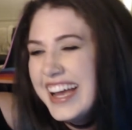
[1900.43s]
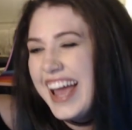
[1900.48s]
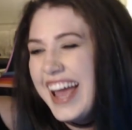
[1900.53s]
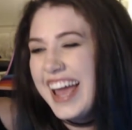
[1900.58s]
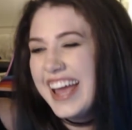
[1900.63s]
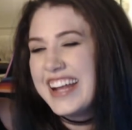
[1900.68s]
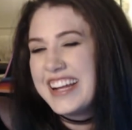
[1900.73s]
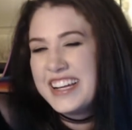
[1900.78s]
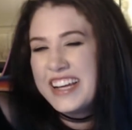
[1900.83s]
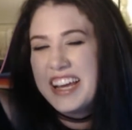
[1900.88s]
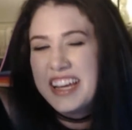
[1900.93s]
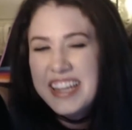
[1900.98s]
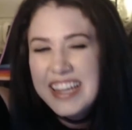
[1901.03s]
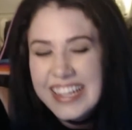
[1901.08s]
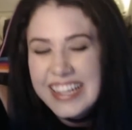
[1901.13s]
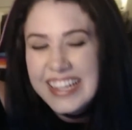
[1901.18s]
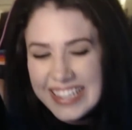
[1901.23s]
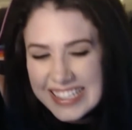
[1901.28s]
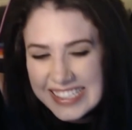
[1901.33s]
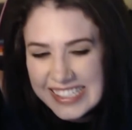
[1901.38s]
And
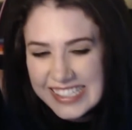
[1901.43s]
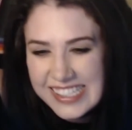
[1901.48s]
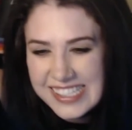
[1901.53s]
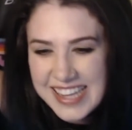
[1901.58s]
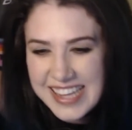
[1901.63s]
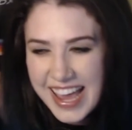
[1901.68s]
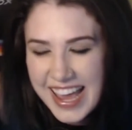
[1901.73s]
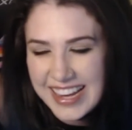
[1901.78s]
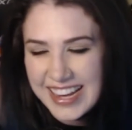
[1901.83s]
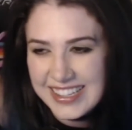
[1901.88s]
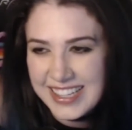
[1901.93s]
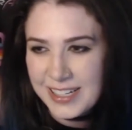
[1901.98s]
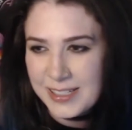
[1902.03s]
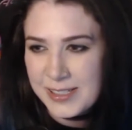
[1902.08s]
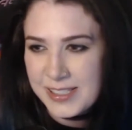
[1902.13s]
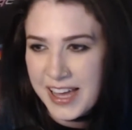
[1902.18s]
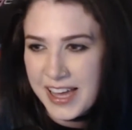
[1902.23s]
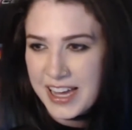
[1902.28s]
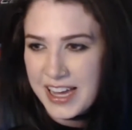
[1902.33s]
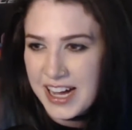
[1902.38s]
instead, there's
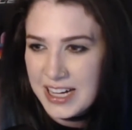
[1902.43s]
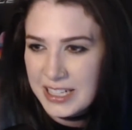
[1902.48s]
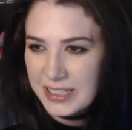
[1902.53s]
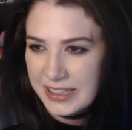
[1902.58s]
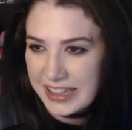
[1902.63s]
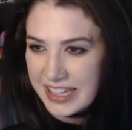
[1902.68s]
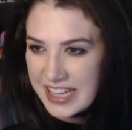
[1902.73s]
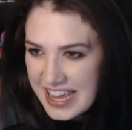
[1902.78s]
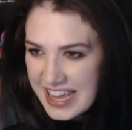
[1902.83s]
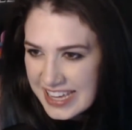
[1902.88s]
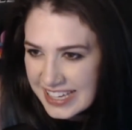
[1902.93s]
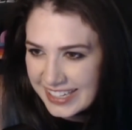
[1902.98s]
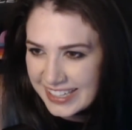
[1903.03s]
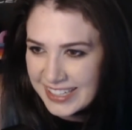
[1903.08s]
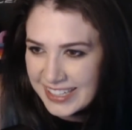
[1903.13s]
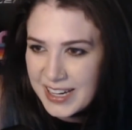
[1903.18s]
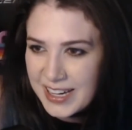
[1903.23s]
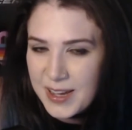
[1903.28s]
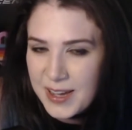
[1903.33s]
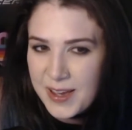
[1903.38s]
like a link
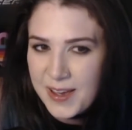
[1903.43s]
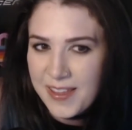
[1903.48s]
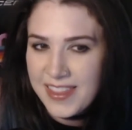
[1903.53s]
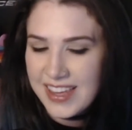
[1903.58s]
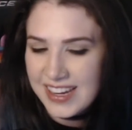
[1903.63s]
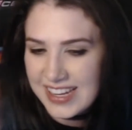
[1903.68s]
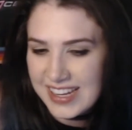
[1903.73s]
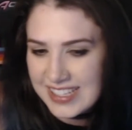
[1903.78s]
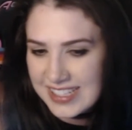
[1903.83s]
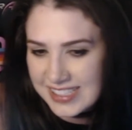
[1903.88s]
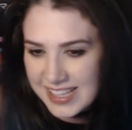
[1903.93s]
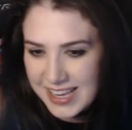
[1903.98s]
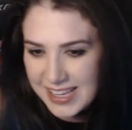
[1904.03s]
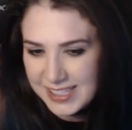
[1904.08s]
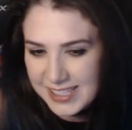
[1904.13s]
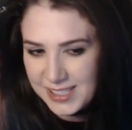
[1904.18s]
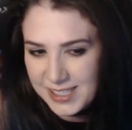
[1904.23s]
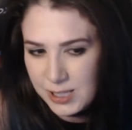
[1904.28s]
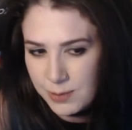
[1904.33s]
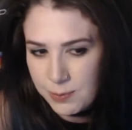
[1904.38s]
that
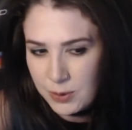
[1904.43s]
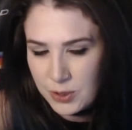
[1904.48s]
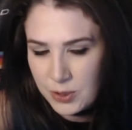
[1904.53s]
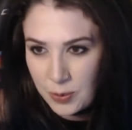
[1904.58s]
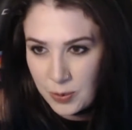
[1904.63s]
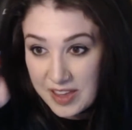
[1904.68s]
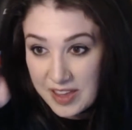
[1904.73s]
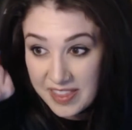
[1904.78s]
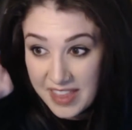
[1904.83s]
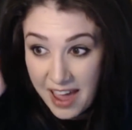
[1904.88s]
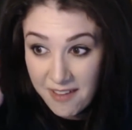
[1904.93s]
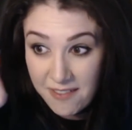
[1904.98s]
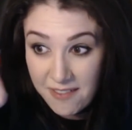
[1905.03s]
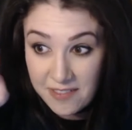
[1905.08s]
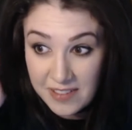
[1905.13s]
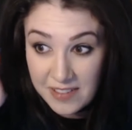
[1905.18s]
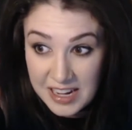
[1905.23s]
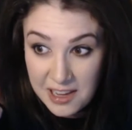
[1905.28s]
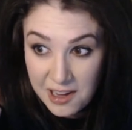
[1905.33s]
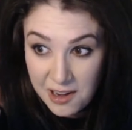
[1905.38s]
exists between that
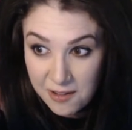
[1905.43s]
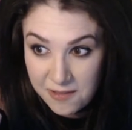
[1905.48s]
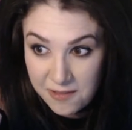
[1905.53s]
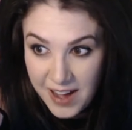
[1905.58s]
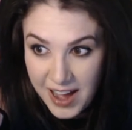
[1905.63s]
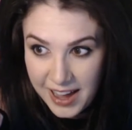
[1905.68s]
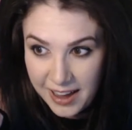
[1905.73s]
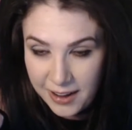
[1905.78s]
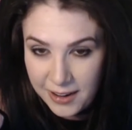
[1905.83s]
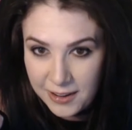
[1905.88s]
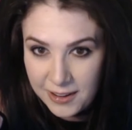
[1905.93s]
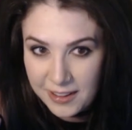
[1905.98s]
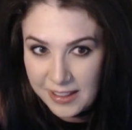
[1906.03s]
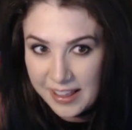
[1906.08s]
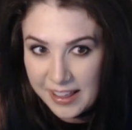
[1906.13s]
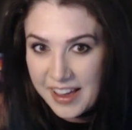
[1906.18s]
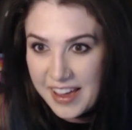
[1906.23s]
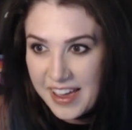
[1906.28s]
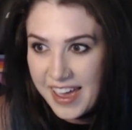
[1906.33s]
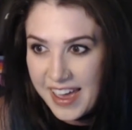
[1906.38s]
video
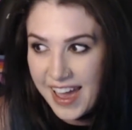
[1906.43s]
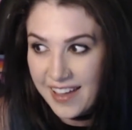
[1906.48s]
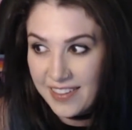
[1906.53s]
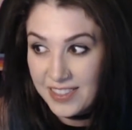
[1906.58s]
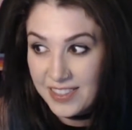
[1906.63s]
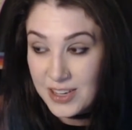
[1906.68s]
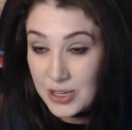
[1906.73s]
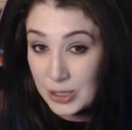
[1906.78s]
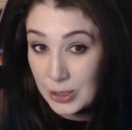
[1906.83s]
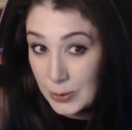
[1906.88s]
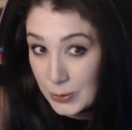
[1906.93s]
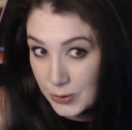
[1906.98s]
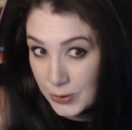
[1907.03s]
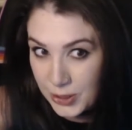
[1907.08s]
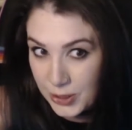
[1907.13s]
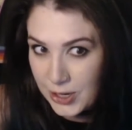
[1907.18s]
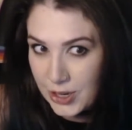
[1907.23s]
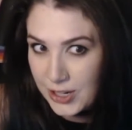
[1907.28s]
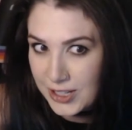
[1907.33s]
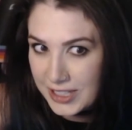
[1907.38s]
file and the
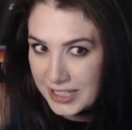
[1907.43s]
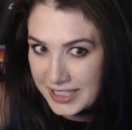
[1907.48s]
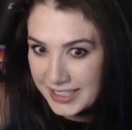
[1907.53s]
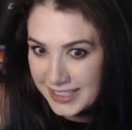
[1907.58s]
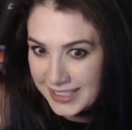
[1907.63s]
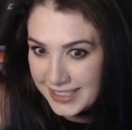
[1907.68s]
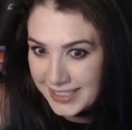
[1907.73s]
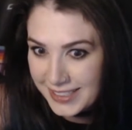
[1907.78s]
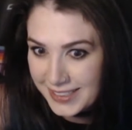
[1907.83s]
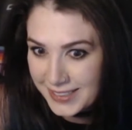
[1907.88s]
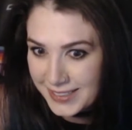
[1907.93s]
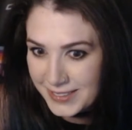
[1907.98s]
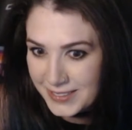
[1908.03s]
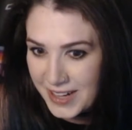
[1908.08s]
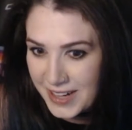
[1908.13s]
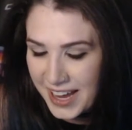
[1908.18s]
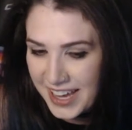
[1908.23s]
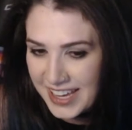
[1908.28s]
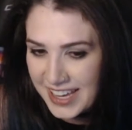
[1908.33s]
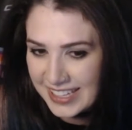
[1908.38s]
user,
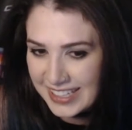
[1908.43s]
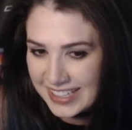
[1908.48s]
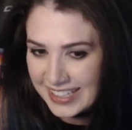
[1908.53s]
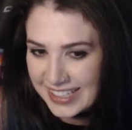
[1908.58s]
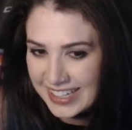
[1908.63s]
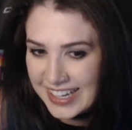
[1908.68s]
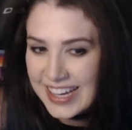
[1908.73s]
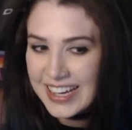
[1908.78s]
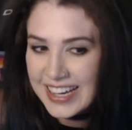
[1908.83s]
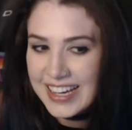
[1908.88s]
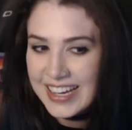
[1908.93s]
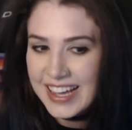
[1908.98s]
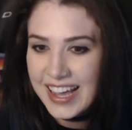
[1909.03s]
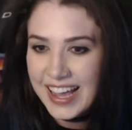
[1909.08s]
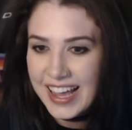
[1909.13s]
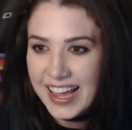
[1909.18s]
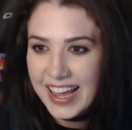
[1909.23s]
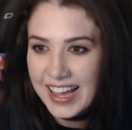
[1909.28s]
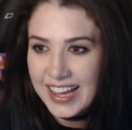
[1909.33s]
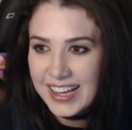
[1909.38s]
right?
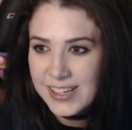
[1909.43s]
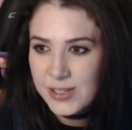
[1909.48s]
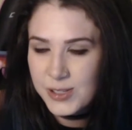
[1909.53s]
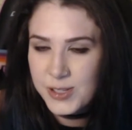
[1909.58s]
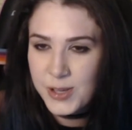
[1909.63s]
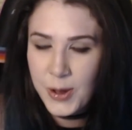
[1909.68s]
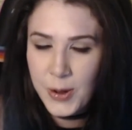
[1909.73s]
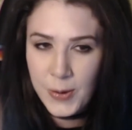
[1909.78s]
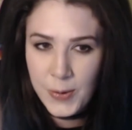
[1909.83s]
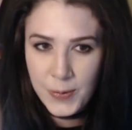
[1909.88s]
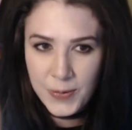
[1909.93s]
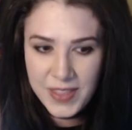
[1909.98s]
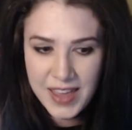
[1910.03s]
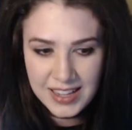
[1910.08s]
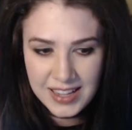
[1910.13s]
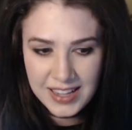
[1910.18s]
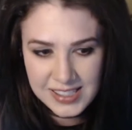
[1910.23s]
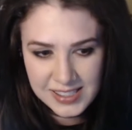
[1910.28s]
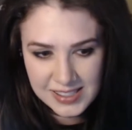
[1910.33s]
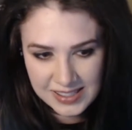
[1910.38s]
So
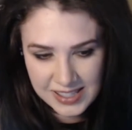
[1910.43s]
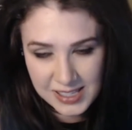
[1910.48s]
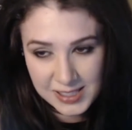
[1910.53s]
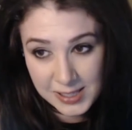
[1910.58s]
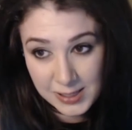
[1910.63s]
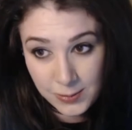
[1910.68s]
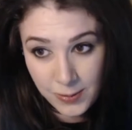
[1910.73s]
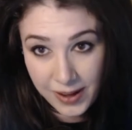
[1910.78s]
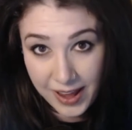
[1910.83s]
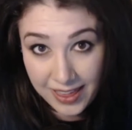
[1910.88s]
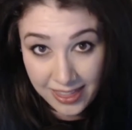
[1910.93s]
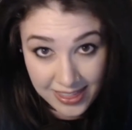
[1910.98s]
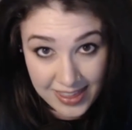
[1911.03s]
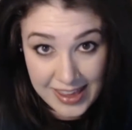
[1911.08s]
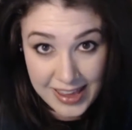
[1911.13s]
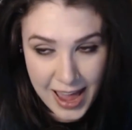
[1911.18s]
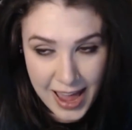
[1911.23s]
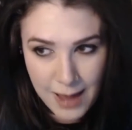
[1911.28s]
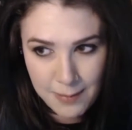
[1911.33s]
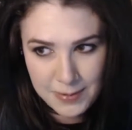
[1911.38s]
this is what I think
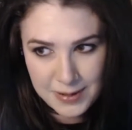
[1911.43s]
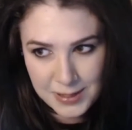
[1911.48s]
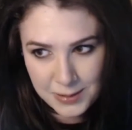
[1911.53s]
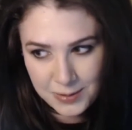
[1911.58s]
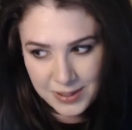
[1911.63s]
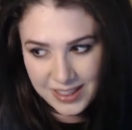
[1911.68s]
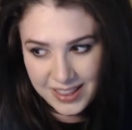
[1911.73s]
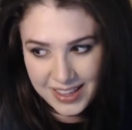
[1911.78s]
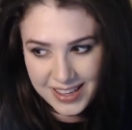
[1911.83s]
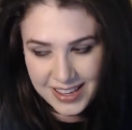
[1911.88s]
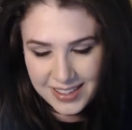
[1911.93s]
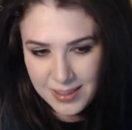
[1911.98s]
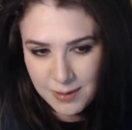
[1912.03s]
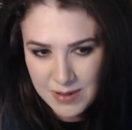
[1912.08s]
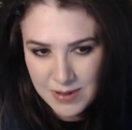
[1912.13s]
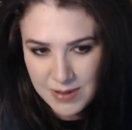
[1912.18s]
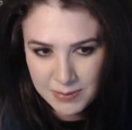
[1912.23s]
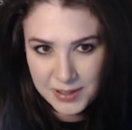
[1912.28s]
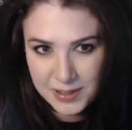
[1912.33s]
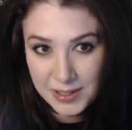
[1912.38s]
happened with like the
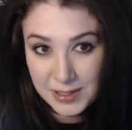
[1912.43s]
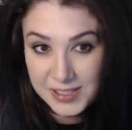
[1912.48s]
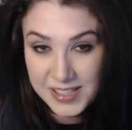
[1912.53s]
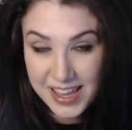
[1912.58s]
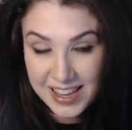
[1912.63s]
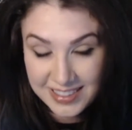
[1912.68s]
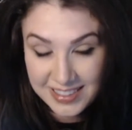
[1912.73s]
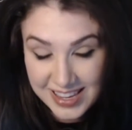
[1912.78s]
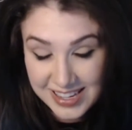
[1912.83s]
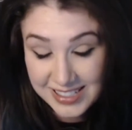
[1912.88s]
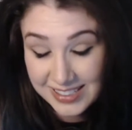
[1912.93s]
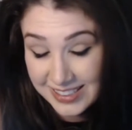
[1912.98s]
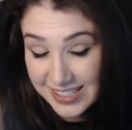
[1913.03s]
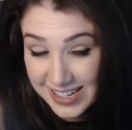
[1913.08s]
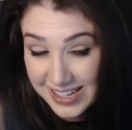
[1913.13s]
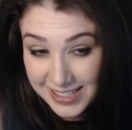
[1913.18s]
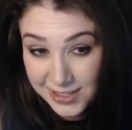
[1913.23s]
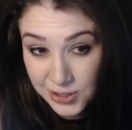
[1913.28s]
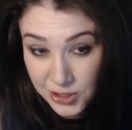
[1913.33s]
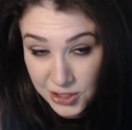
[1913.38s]
people that are saying they
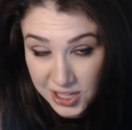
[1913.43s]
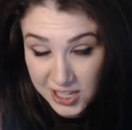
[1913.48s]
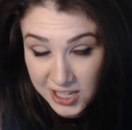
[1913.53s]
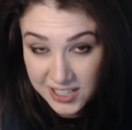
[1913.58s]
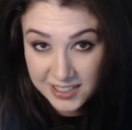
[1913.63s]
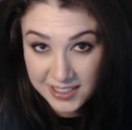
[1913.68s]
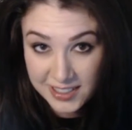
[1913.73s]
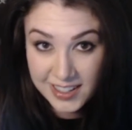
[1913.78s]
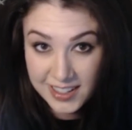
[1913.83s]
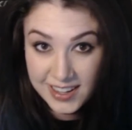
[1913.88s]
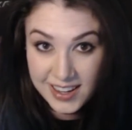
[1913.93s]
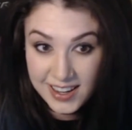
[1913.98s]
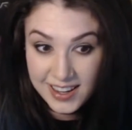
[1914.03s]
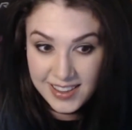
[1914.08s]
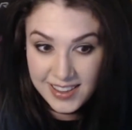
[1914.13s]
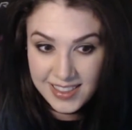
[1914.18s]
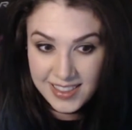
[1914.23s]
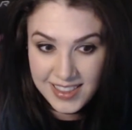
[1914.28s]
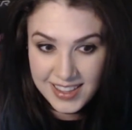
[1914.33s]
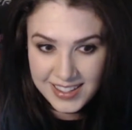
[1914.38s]
deleted shit
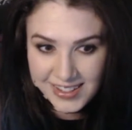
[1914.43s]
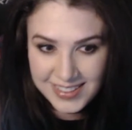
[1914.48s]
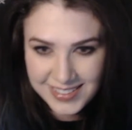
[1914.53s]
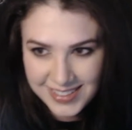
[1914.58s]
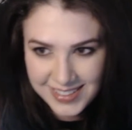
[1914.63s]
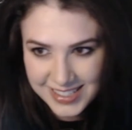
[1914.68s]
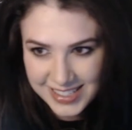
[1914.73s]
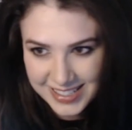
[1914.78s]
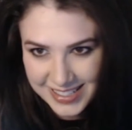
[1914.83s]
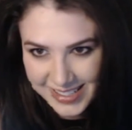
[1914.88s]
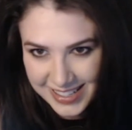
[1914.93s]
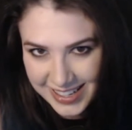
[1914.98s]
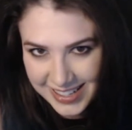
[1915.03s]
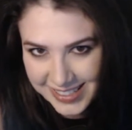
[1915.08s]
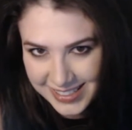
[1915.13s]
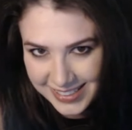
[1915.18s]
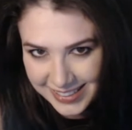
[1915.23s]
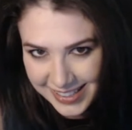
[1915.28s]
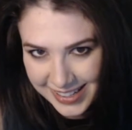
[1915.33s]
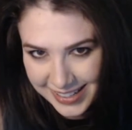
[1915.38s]
that didn't get
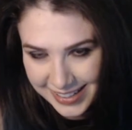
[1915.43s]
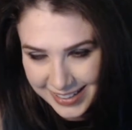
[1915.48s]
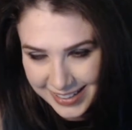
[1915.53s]
deleted.